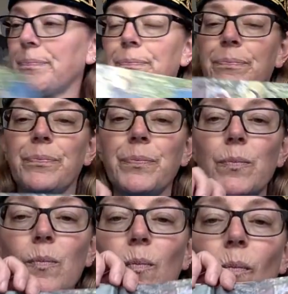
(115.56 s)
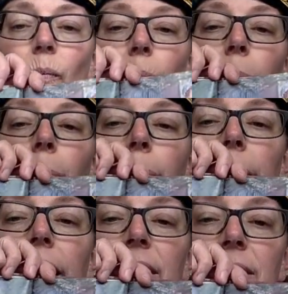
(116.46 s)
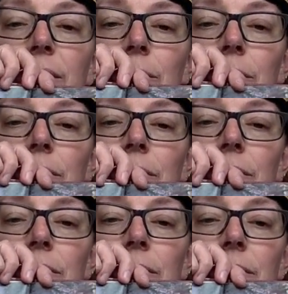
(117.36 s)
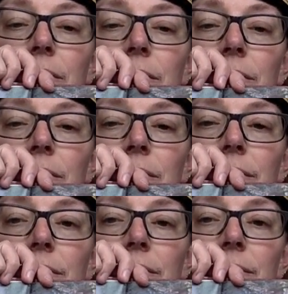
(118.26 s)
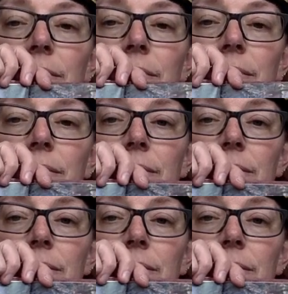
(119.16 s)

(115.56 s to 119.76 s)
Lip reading: No one is speaking in this clip.